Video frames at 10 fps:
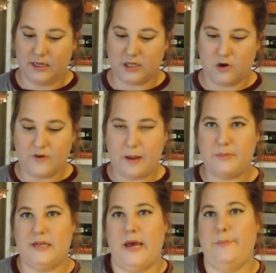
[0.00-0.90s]
It's all
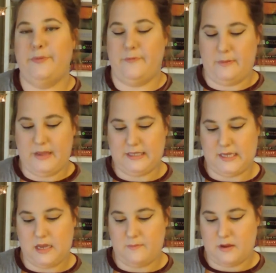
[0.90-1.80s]
wrapped up. Let me
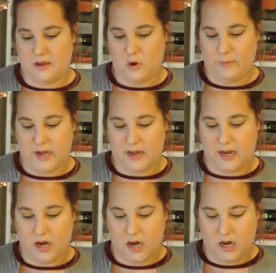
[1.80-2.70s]
see. Open it
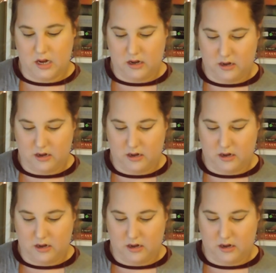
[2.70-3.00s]
here.